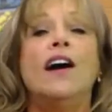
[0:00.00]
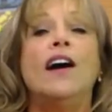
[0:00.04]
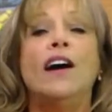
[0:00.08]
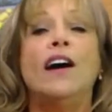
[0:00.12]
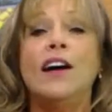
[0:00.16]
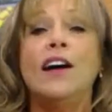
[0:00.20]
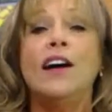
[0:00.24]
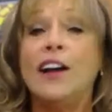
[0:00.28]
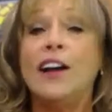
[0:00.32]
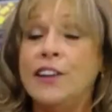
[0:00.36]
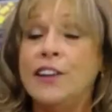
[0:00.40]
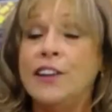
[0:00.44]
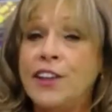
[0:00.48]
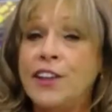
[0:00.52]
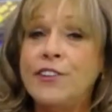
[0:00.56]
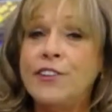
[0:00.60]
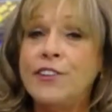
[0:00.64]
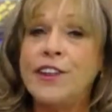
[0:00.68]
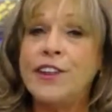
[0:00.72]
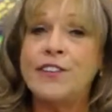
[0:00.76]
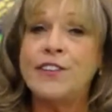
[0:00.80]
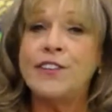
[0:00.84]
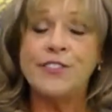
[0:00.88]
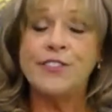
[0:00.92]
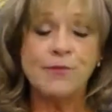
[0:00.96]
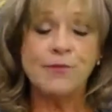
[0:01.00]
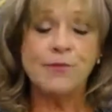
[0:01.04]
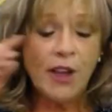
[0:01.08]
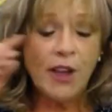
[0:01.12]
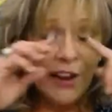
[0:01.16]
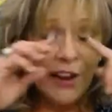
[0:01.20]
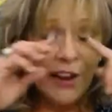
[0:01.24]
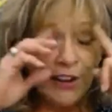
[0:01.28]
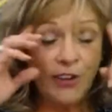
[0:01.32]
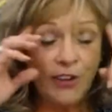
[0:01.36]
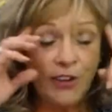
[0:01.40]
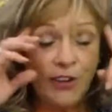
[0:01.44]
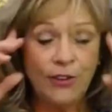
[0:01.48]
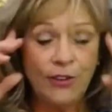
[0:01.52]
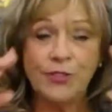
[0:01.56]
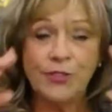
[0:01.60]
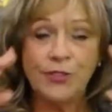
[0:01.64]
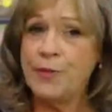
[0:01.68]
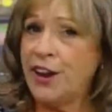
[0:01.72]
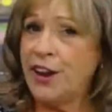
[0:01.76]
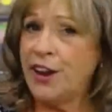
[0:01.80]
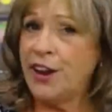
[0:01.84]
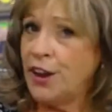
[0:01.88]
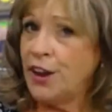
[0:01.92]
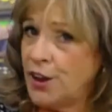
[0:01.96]
Another guest of mine who's
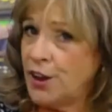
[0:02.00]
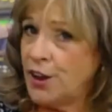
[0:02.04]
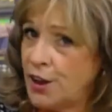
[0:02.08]
making a